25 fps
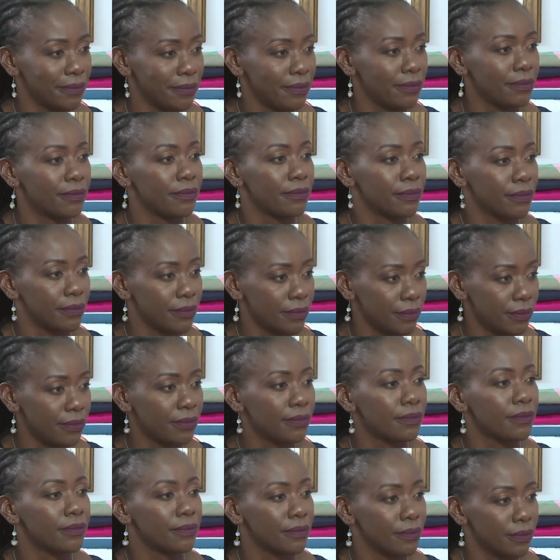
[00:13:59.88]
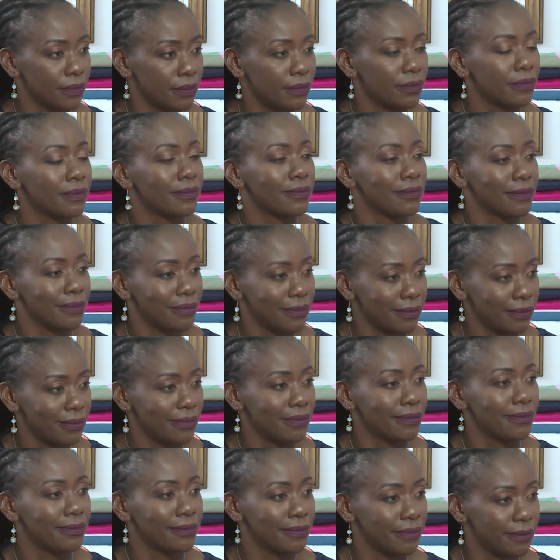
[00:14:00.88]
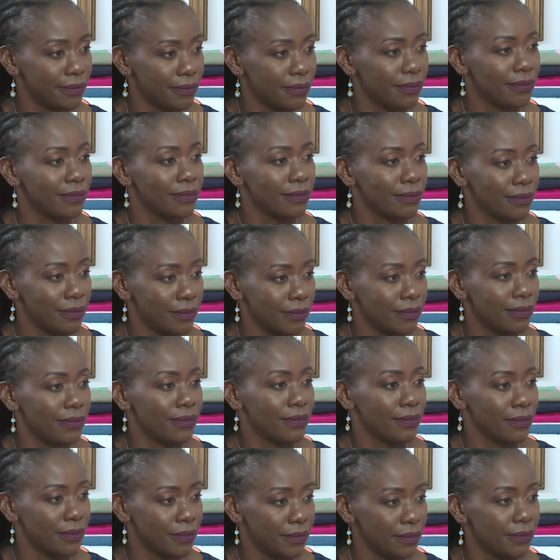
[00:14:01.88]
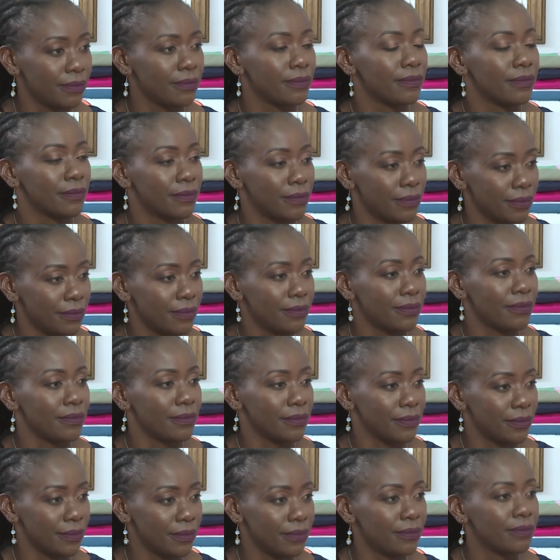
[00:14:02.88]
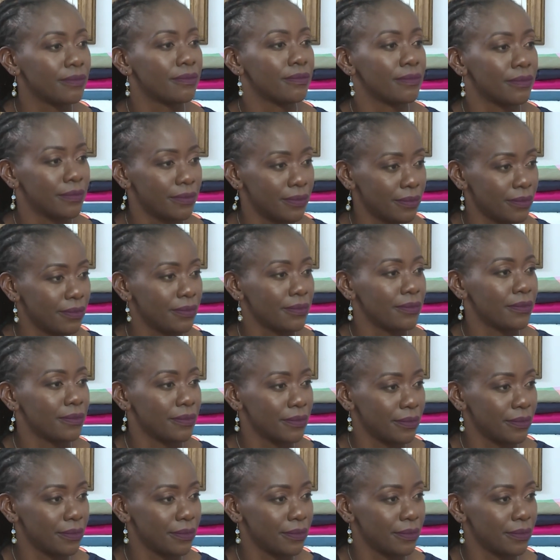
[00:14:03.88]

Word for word: So, that's another way to tell. So that's one with speech development.